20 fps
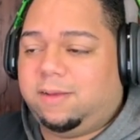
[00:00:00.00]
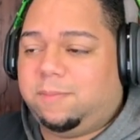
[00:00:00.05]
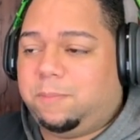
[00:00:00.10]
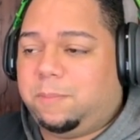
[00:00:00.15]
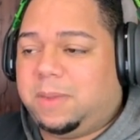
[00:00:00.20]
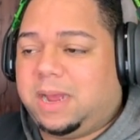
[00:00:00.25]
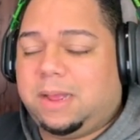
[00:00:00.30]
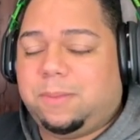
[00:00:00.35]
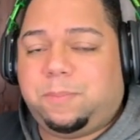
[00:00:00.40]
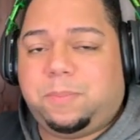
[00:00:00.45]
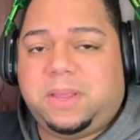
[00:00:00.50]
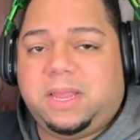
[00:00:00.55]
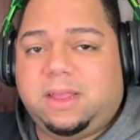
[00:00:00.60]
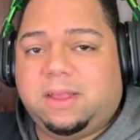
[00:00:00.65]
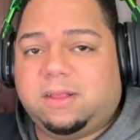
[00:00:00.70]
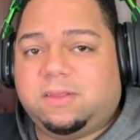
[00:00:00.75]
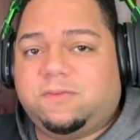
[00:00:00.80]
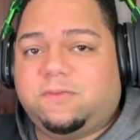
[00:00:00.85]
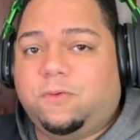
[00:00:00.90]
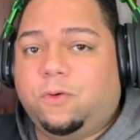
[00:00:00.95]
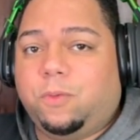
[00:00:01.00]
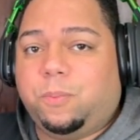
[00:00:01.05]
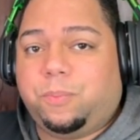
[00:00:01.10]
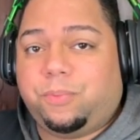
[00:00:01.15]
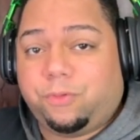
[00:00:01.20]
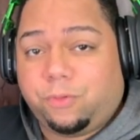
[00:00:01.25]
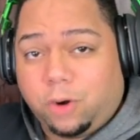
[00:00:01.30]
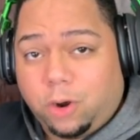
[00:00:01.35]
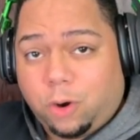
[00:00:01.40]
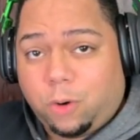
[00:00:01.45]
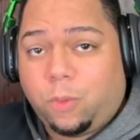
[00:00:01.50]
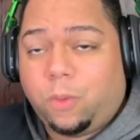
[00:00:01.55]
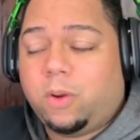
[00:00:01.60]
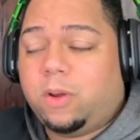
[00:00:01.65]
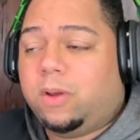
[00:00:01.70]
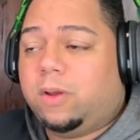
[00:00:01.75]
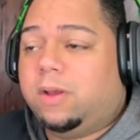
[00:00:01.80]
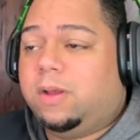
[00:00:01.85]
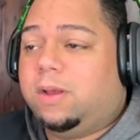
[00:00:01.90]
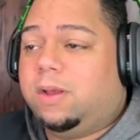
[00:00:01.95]
My PS4 Pro
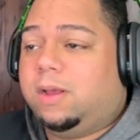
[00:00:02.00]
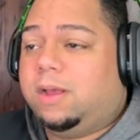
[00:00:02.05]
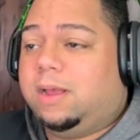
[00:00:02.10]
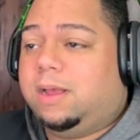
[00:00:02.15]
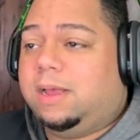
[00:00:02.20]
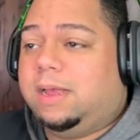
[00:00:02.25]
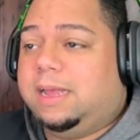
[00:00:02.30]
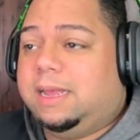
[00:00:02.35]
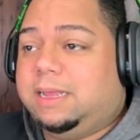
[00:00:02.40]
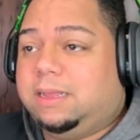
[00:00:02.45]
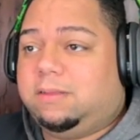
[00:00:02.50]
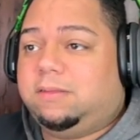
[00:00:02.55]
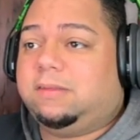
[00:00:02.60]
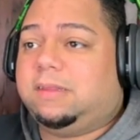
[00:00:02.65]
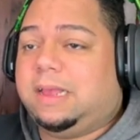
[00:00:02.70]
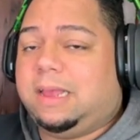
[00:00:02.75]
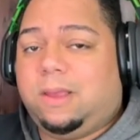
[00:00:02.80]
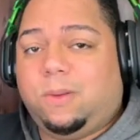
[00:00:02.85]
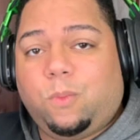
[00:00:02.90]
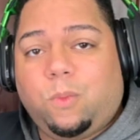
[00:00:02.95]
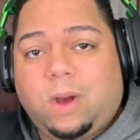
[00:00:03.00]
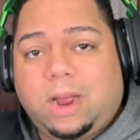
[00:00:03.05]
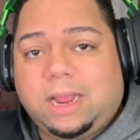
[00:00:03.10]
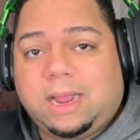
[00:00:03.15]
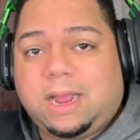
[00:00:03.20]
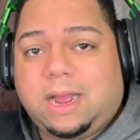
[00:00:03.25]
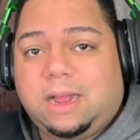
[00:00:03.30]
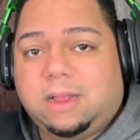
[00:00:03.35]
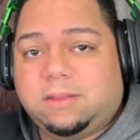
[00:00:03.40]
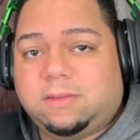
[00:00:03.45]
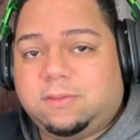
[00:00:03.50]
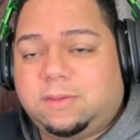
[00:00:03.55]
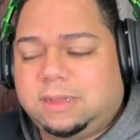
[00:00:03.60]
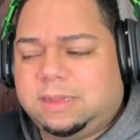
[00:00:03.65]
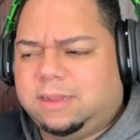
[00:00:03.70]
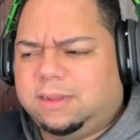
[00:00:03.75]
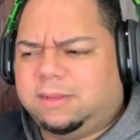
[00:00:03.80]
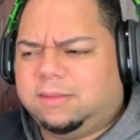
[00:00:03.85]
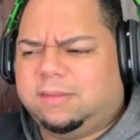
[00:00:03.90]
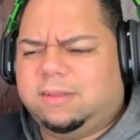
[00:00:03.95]
is a white console. I
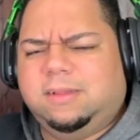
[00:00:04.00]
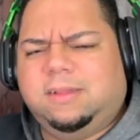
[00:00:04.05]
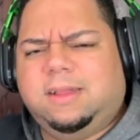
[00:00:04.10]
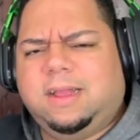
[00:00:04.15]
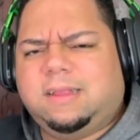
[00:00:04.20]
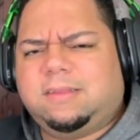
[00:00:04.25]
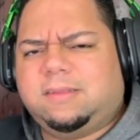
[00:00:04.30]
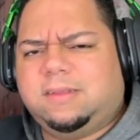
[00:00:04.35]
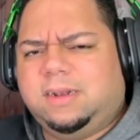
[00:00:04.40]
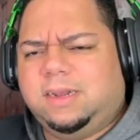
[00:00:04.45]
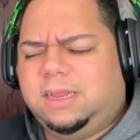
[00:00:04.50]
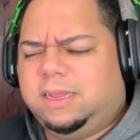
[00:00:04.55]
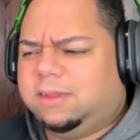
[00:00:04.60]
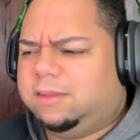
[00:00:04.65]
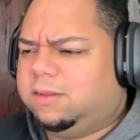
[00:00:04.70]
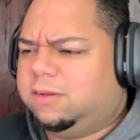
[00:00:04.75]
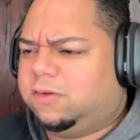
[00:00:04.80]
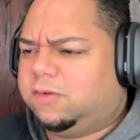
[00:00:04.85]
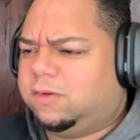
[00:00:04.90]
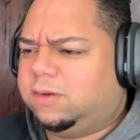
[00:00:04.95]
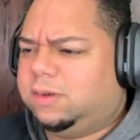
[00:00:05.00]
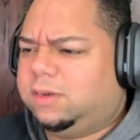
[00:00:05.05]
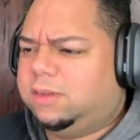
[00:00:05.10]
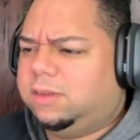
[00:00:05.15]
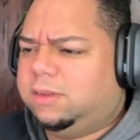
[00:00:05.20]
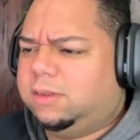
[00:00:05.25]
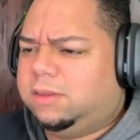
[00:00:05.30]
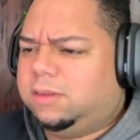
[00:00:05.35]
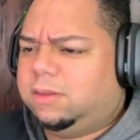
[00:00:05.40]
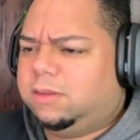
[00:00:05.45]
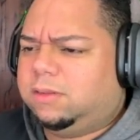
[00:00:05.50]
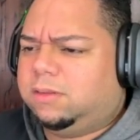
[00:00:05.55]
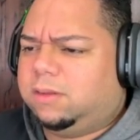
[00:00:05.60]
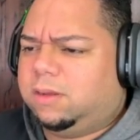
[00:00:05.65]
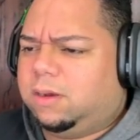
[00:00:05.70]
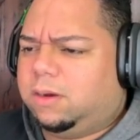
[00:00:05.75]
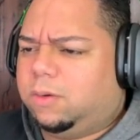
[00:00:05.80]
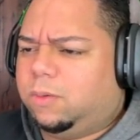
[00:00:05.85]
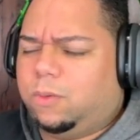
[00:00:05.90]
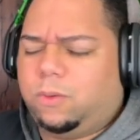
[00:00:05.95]
think it's the Destiny edition,
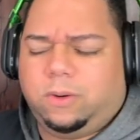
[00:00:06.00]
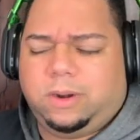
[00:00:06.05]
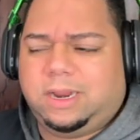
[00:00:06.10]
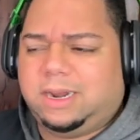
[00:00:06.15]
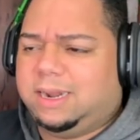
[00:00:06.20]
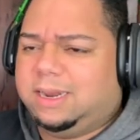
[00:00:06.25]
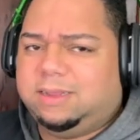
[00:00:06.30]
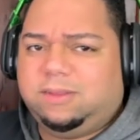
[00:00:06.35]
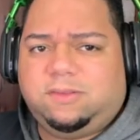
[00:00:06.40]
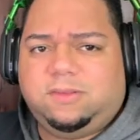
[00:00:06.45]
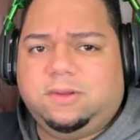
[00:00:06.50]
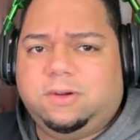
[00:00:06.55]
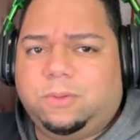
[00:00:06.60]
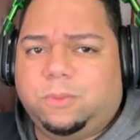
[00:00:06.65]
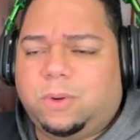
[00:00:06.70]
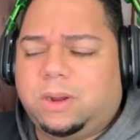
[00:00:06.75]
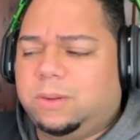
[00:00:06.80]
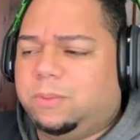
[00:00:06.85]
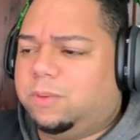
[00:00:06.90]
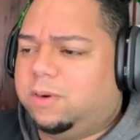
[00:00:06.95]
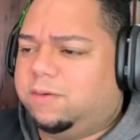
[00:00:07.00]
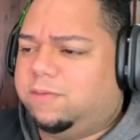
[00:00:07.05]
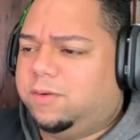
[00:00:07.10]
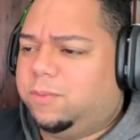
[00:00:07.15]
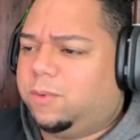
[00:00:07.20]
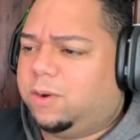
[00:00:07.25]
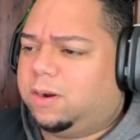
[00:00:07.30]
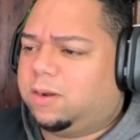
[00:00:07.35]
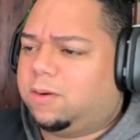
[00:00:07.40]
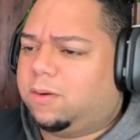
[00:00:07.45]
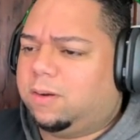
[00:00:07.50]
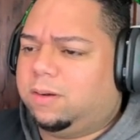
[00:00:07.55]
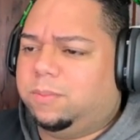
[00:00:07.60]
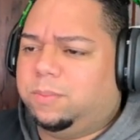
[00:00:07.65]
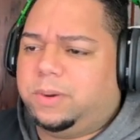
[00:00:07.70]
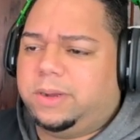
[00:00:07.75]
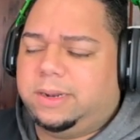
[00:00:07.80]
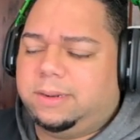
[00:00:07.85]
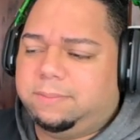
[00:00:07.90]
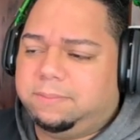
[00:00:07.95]
or Glacier White, whatever you want to call it,
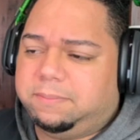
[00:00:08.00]
but